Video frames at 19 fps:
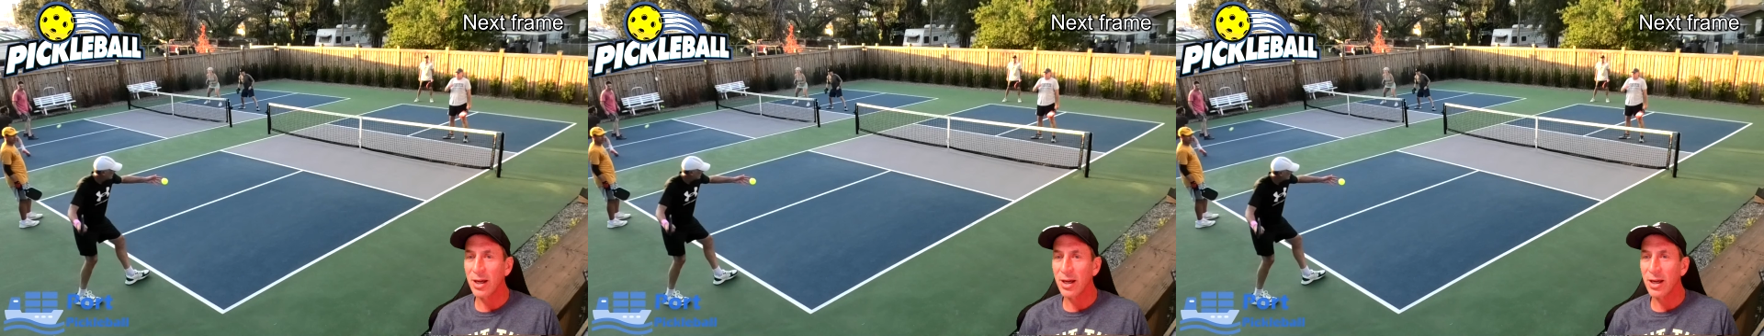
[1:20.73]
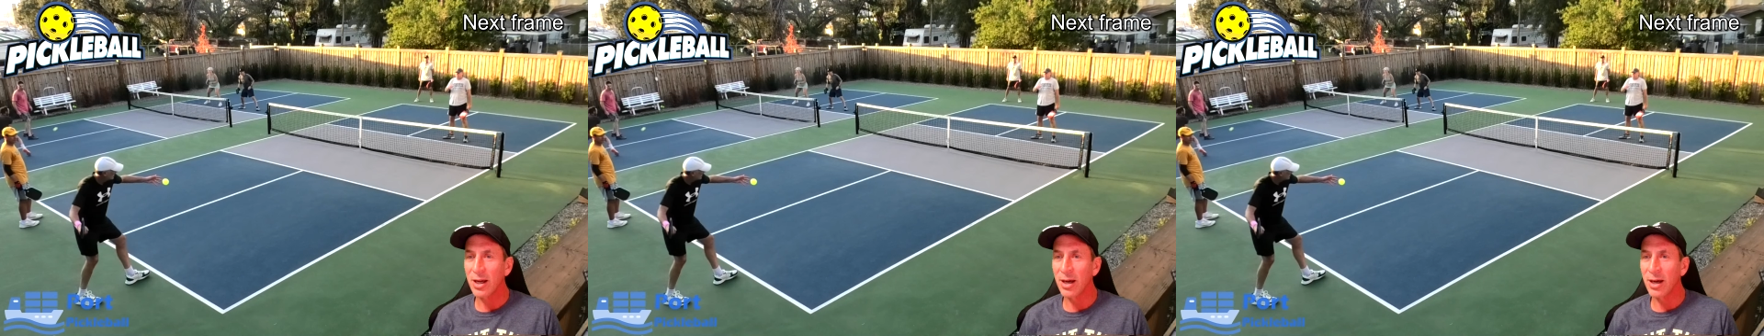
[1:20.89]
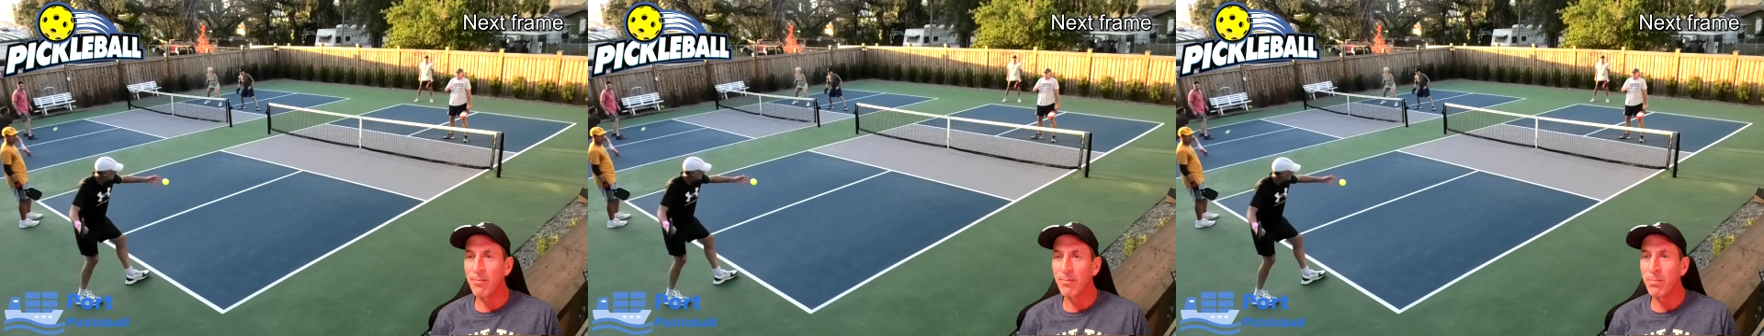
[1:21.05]

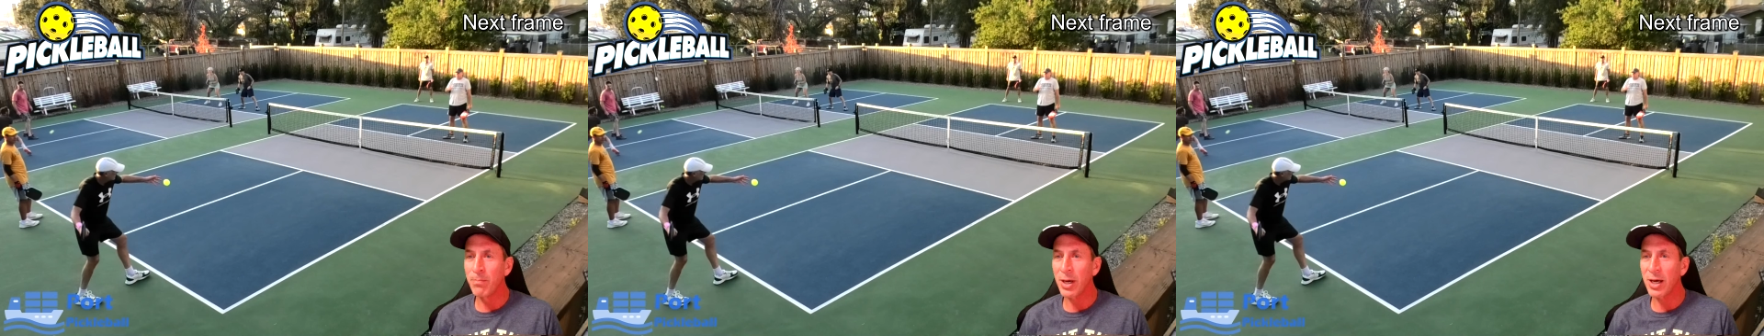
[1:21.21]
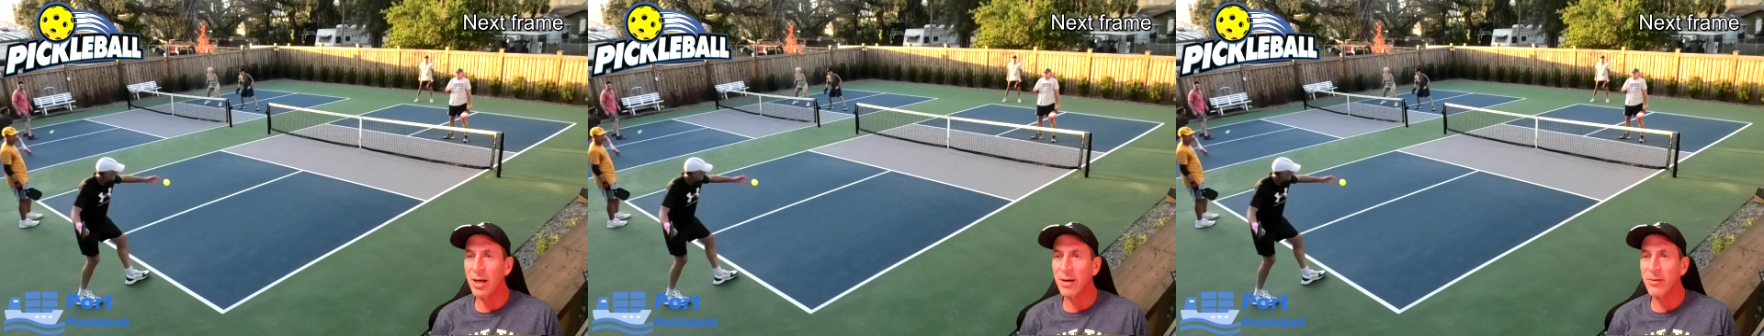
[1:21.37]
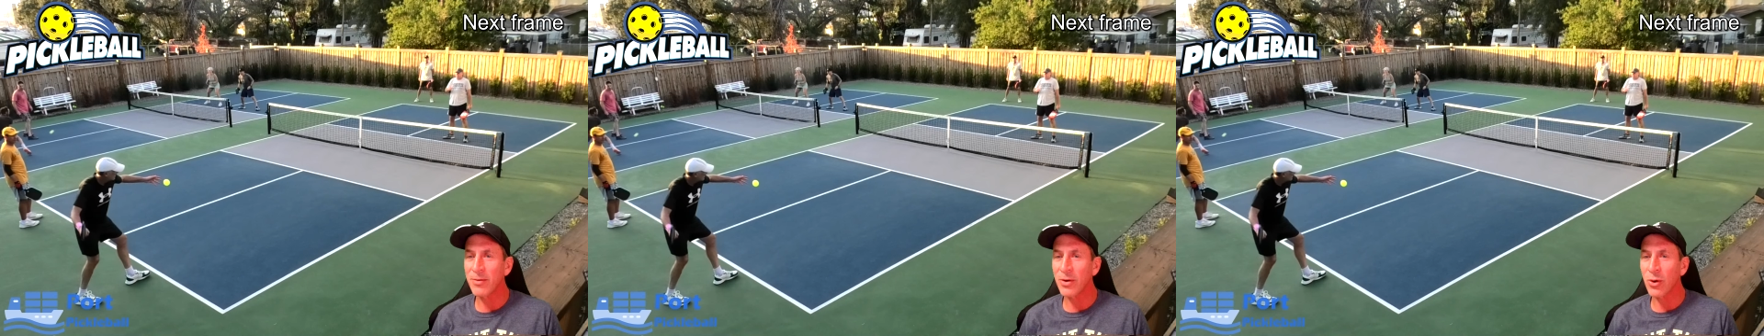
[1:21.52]

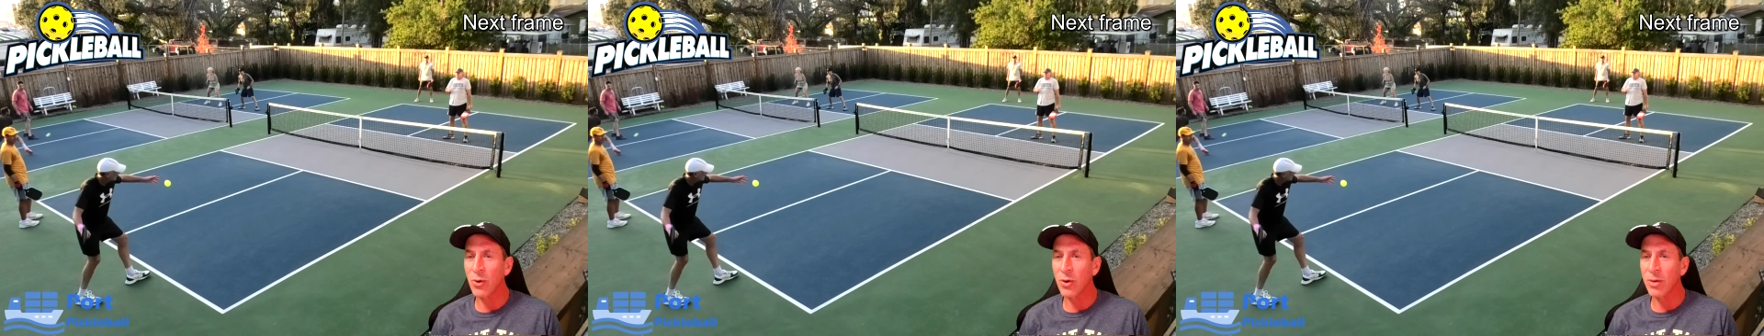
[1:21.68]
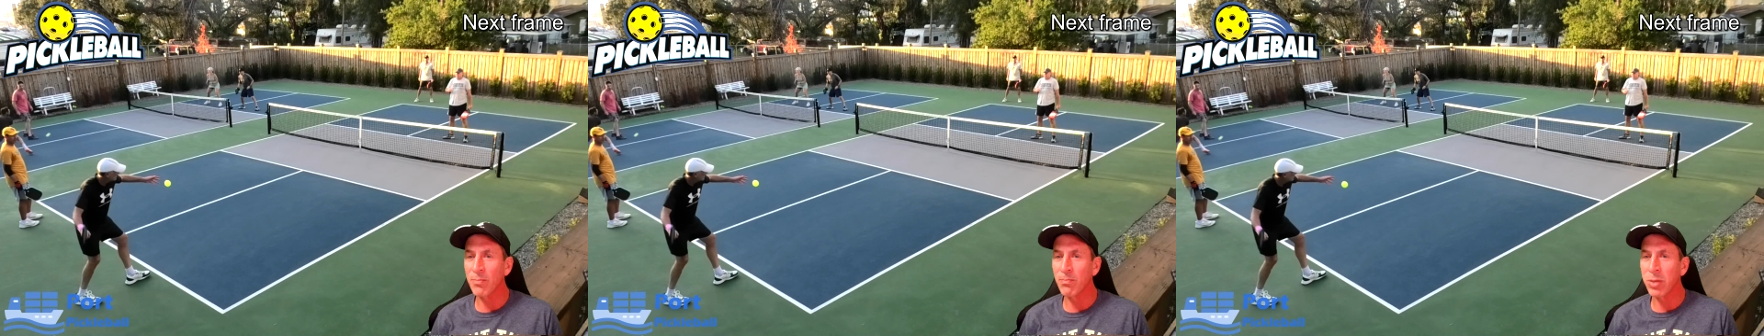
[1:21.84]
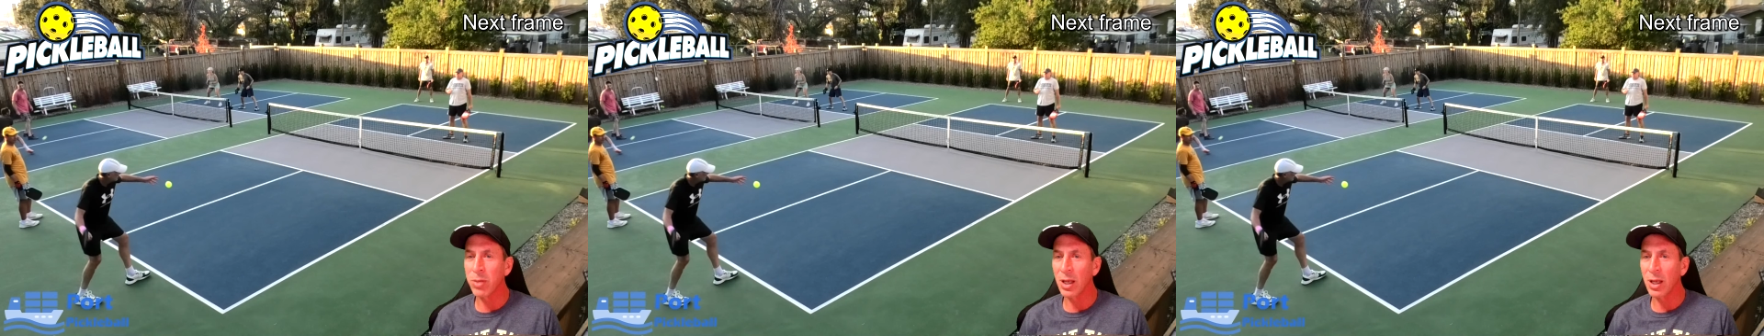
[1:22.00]
above or
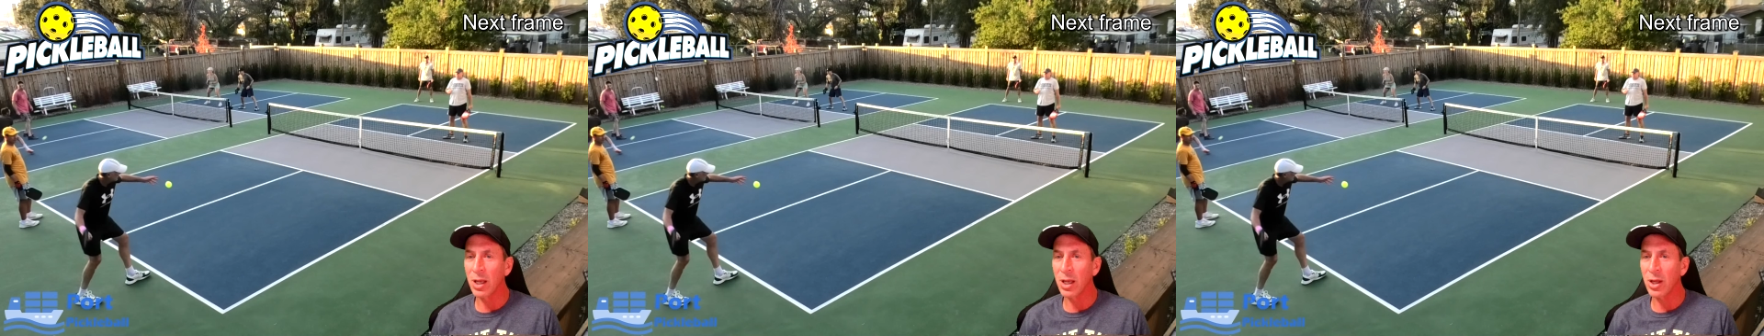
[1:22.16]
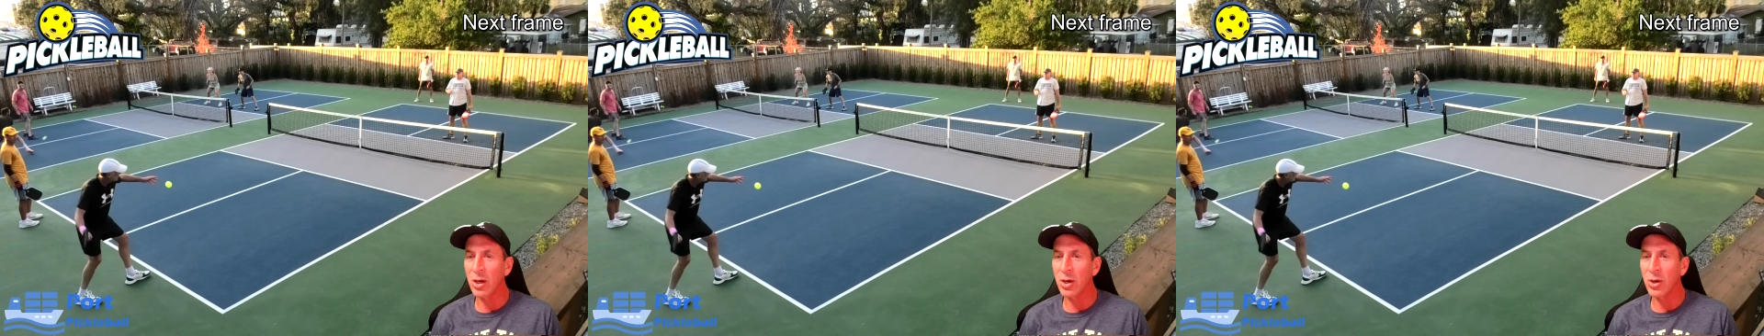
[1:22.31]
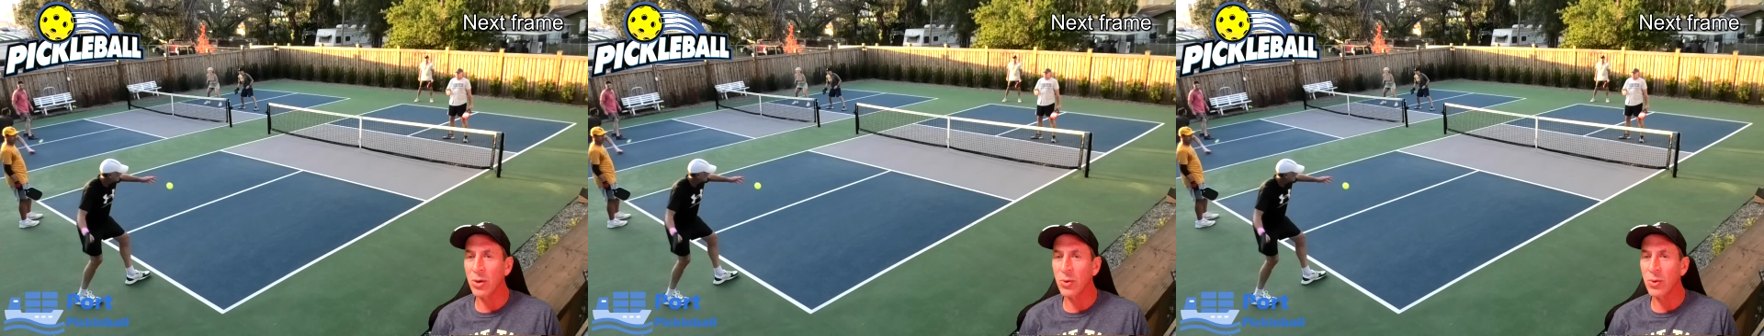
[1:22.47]

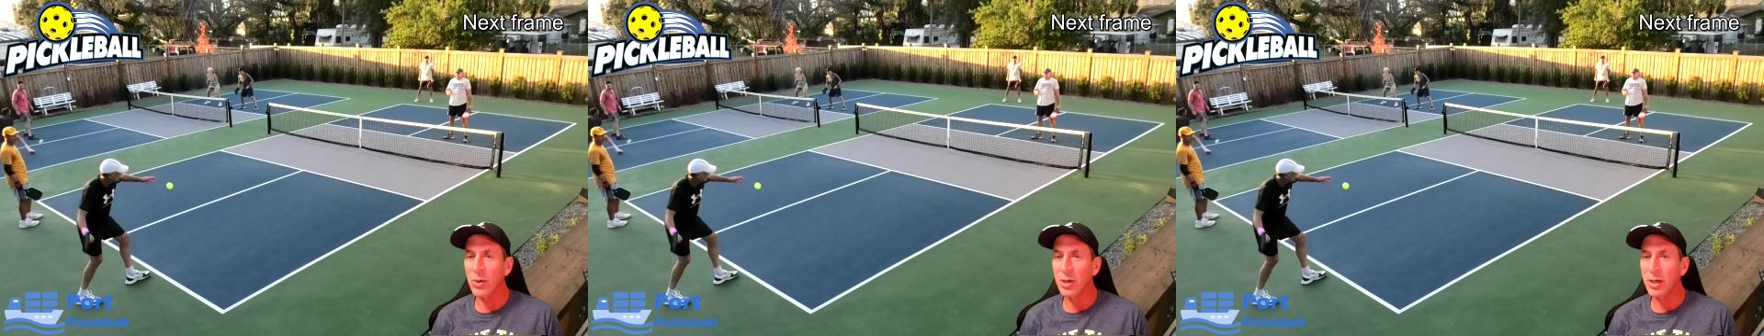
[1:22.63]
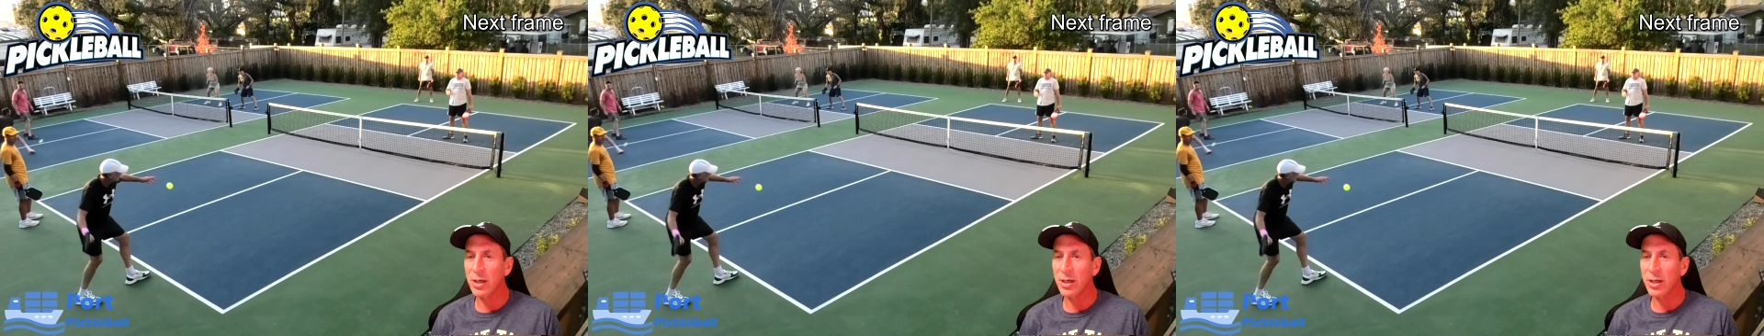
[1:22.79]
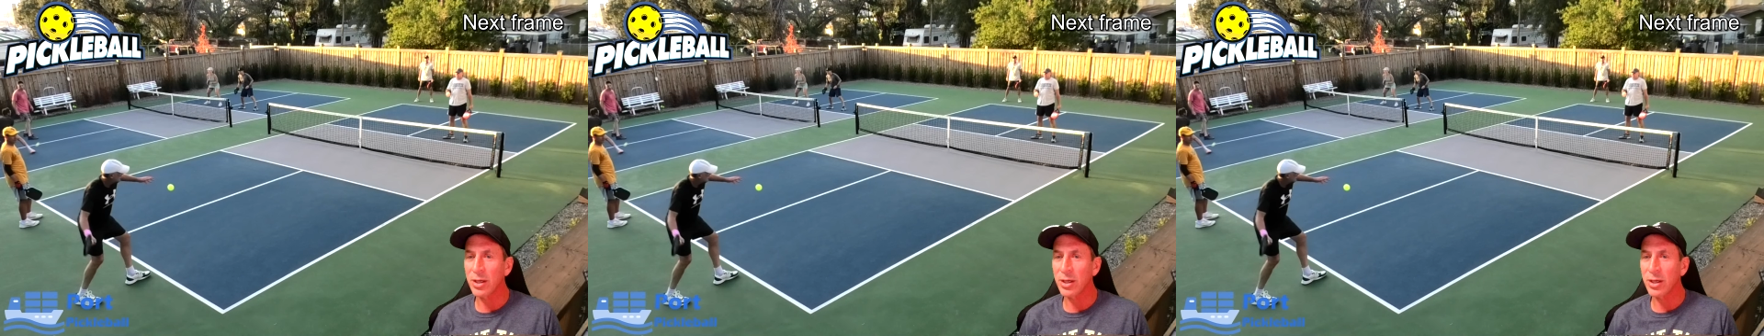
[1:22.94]
below